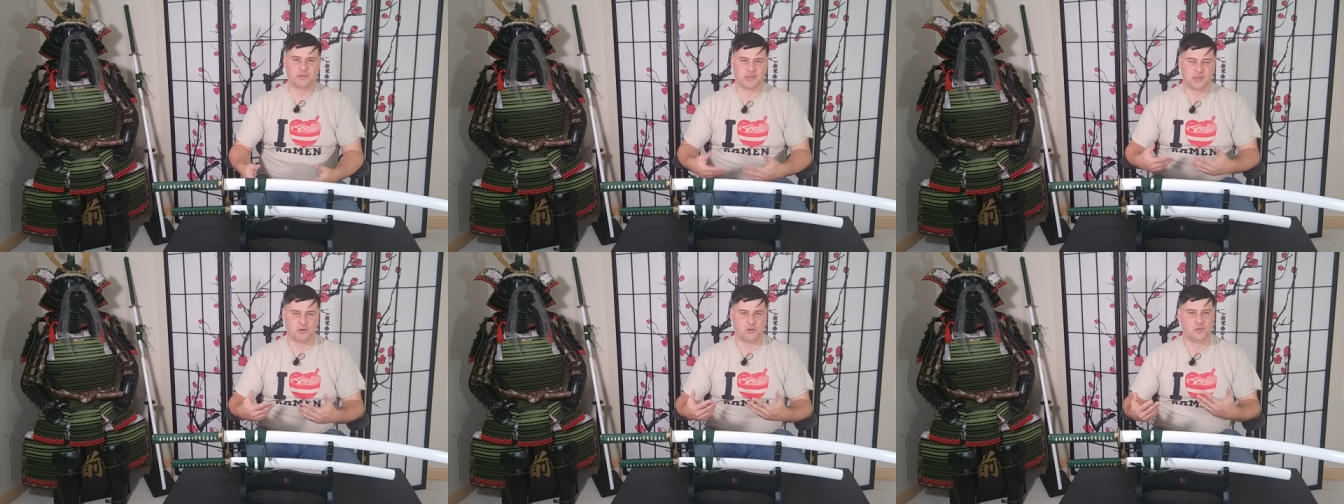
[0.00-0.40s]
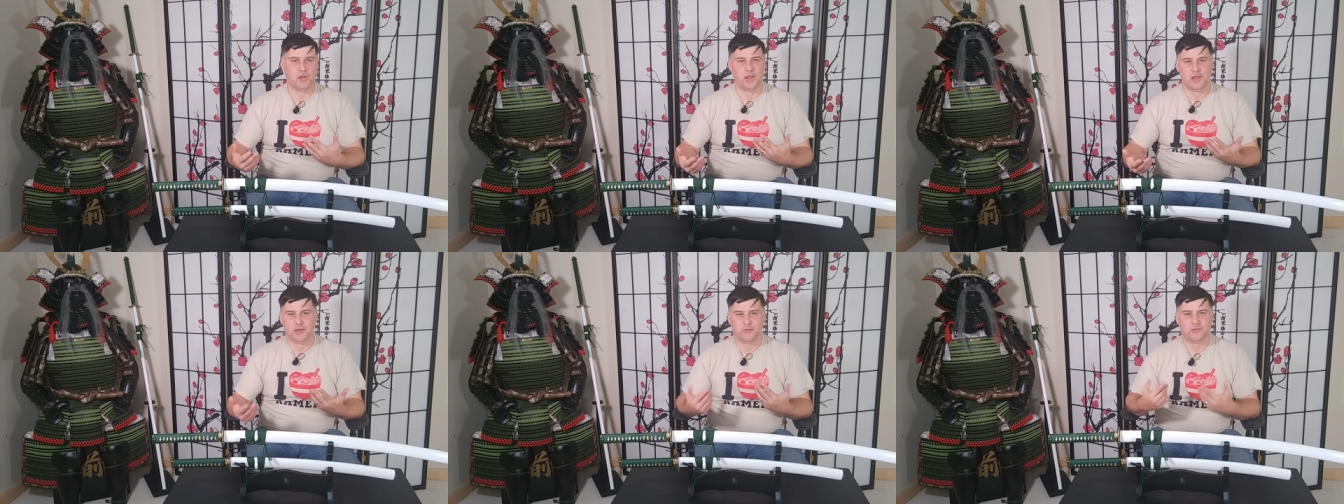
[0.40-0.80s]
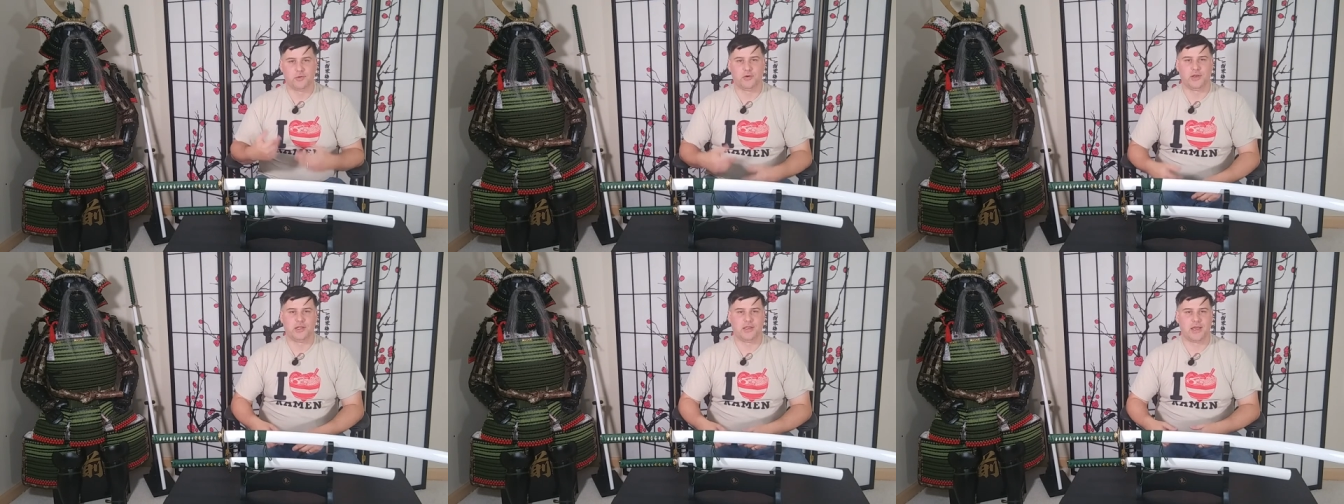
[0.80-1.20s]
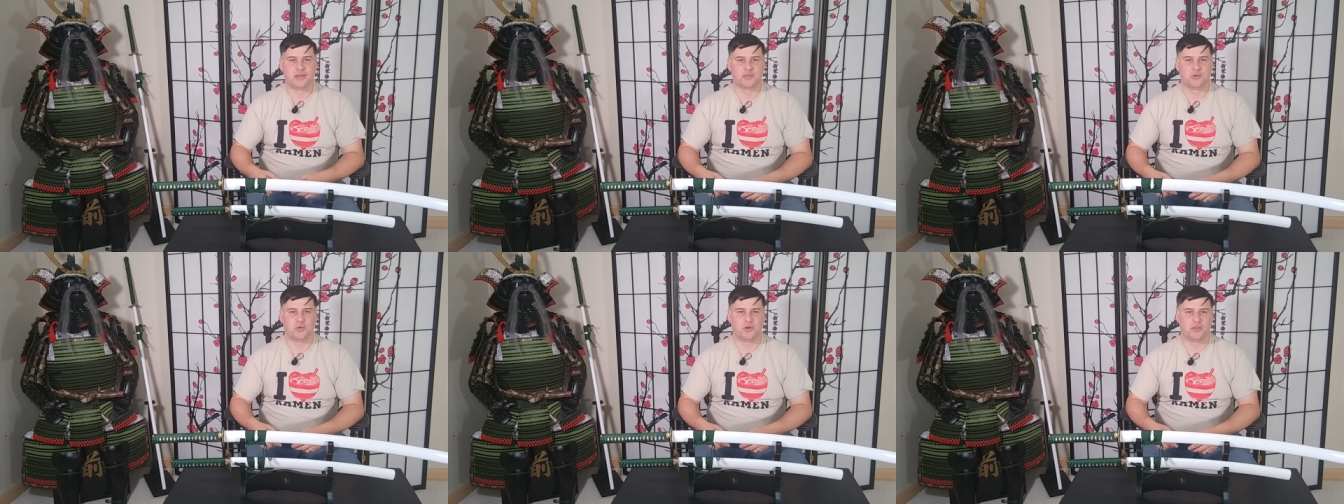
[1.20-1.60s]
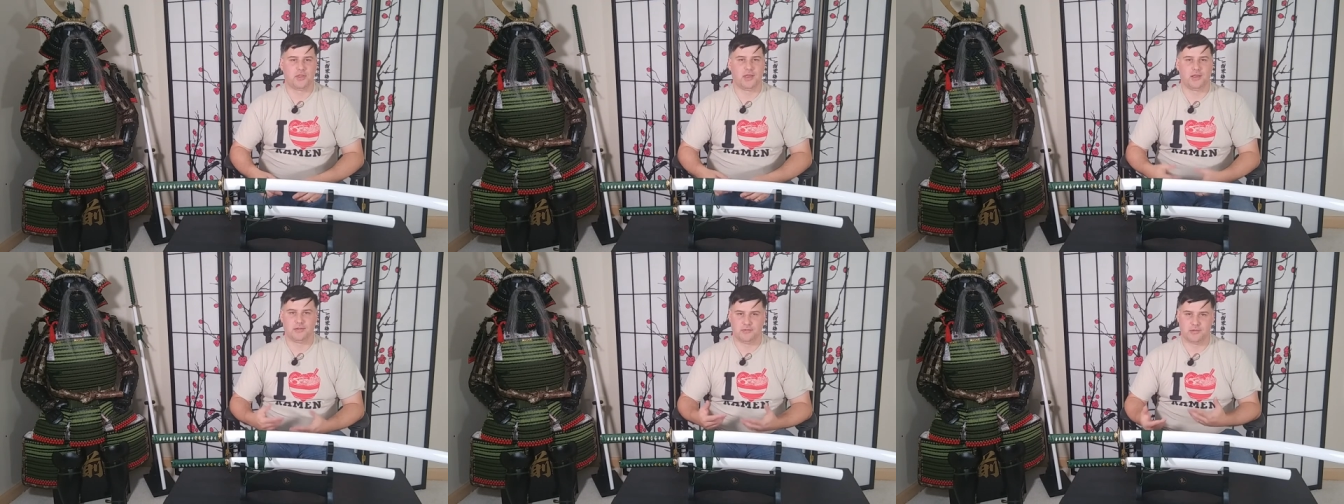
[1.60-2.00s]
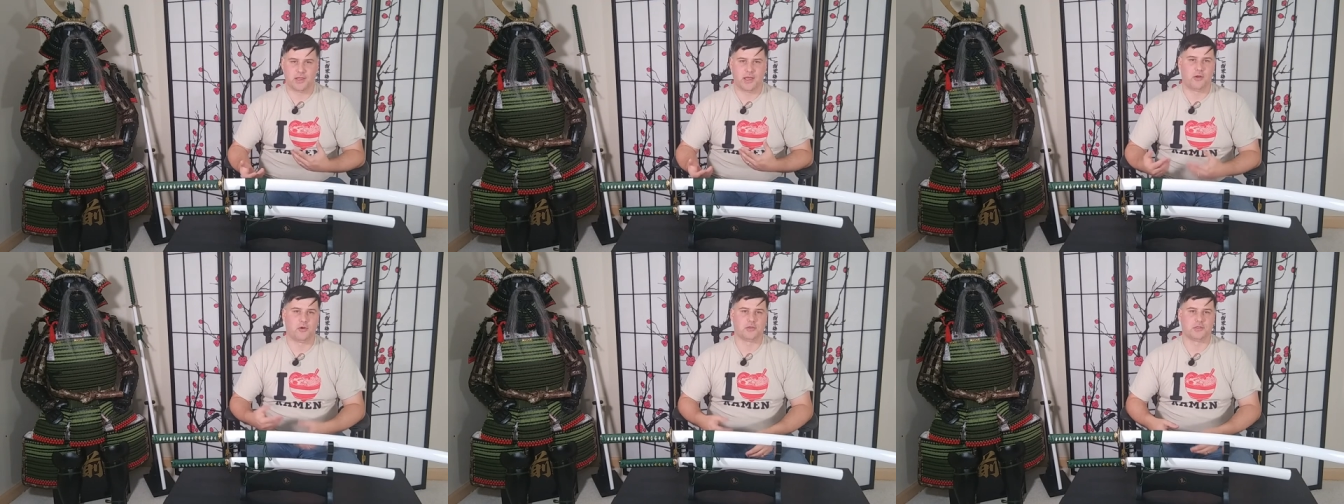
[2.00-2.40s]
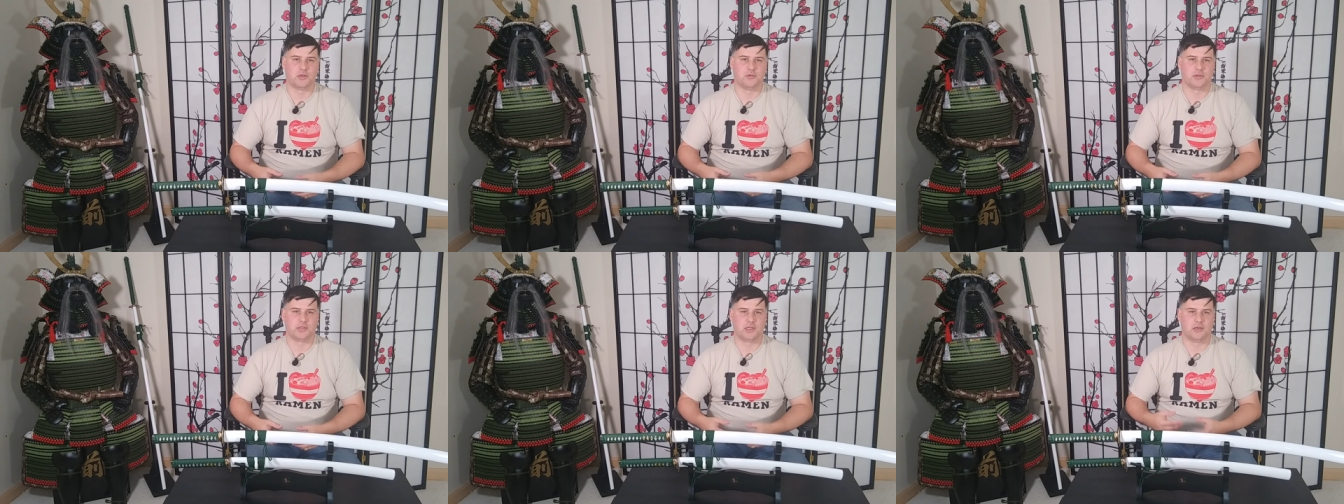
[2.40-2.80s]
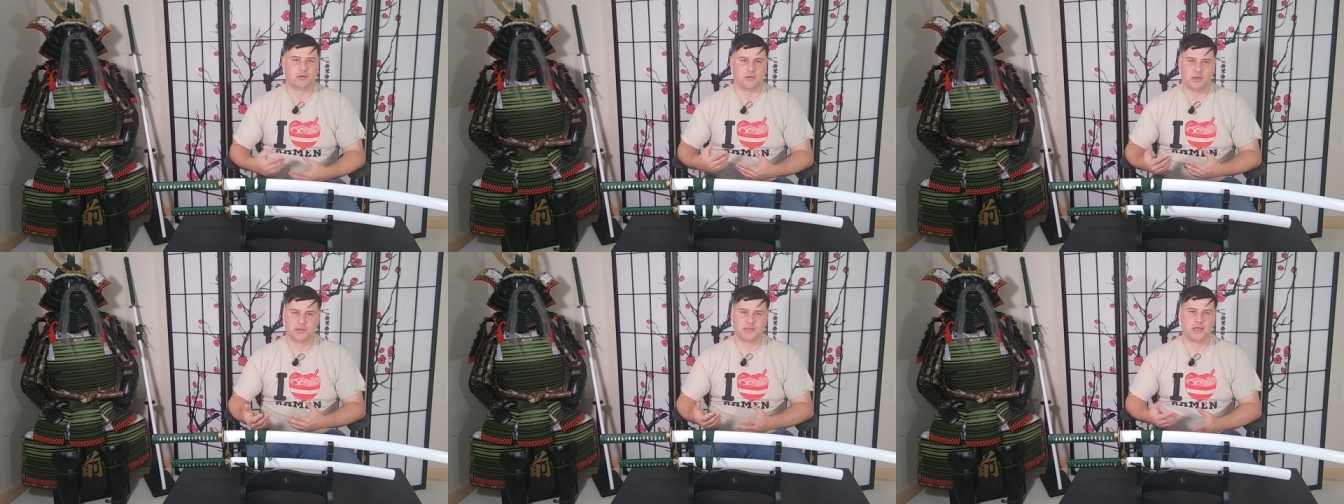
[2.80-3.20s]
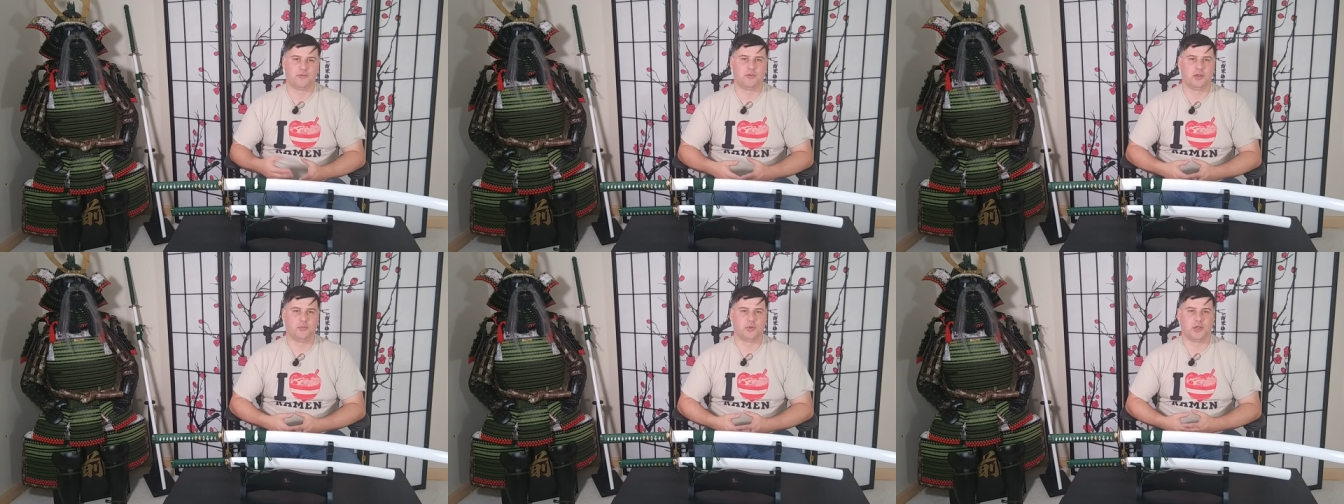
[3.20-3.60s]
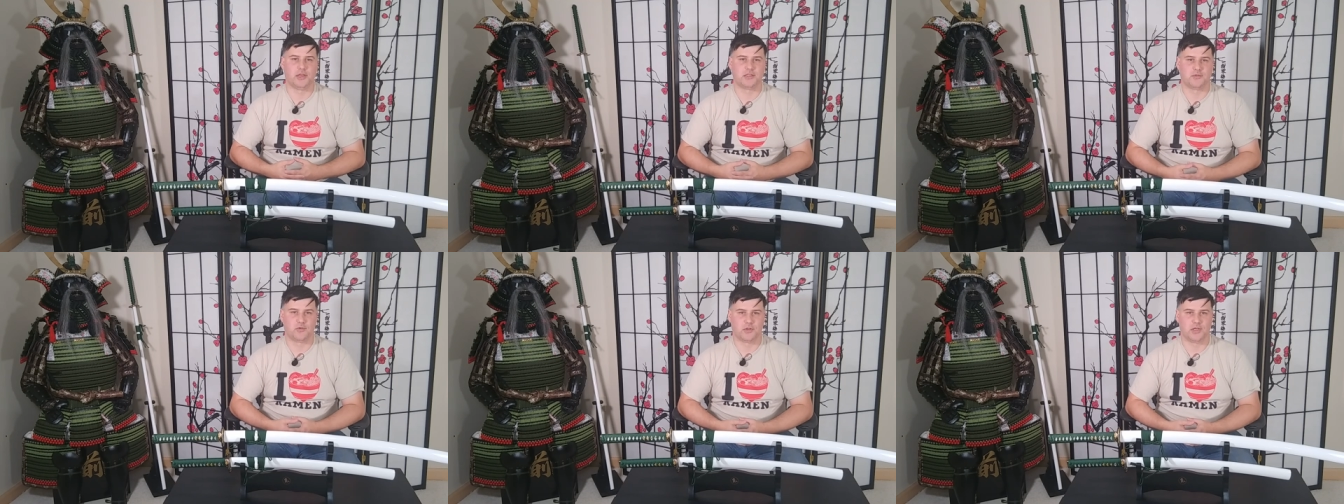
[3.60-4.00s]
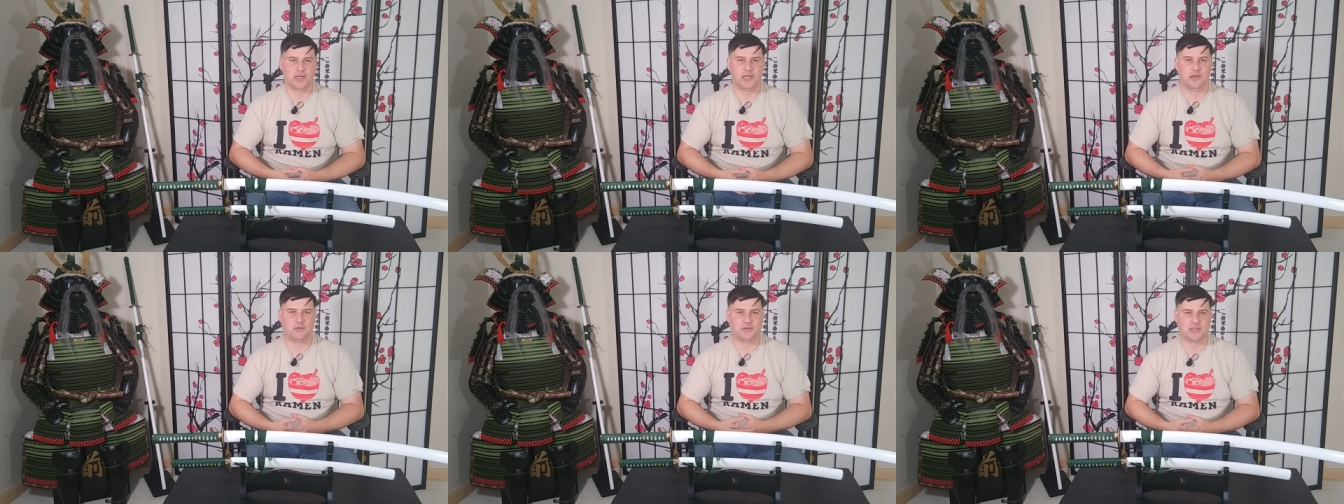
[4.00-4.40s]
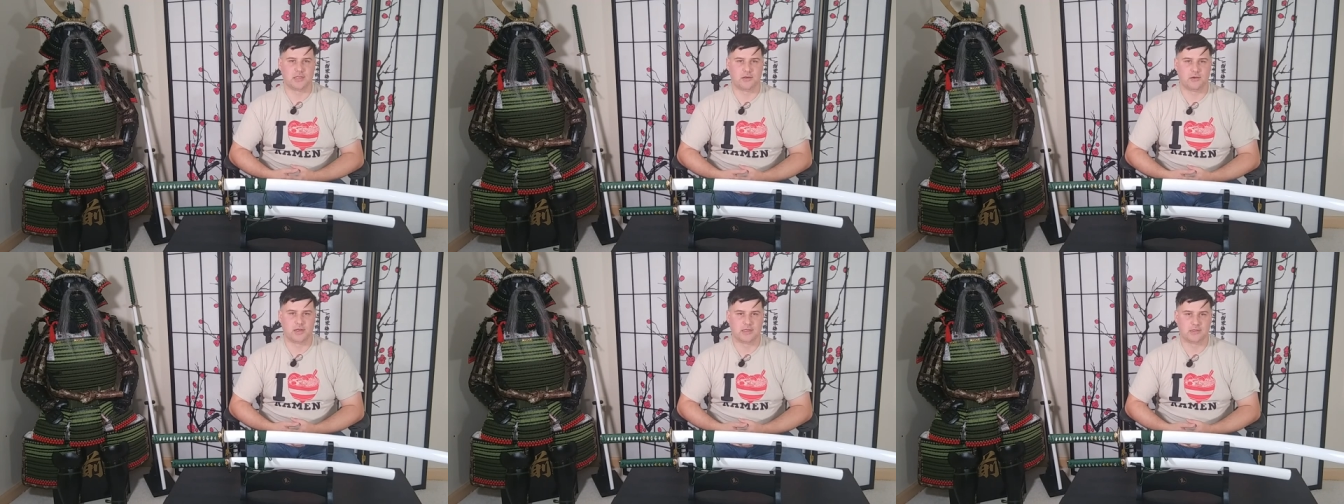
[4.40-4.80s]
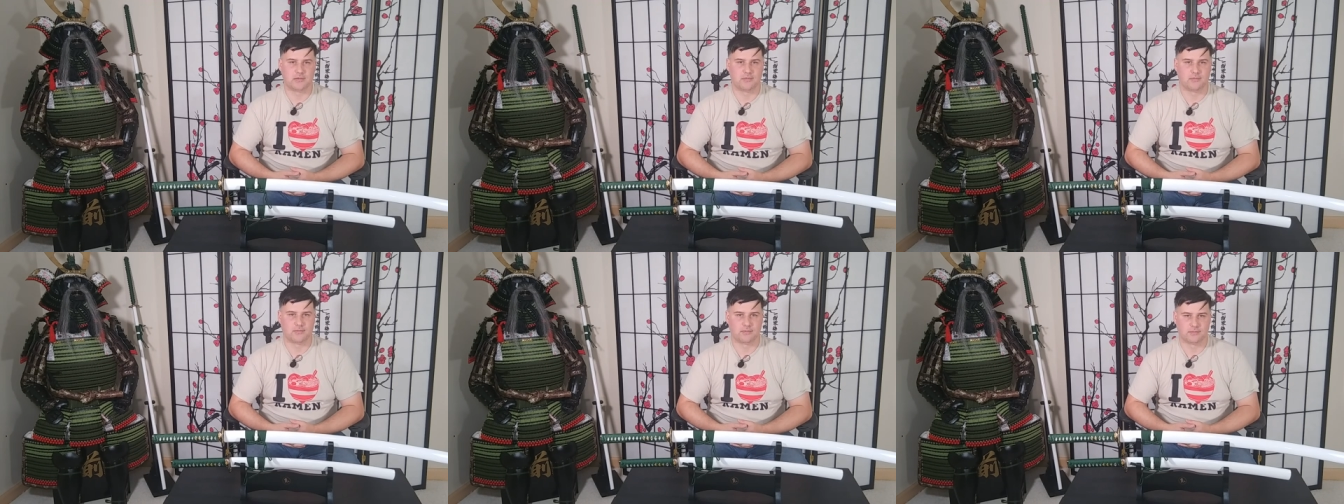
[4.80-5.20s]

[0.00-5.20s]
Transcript: So if you're into that sort of thing, that also is a, a definite plus for the Nioh series.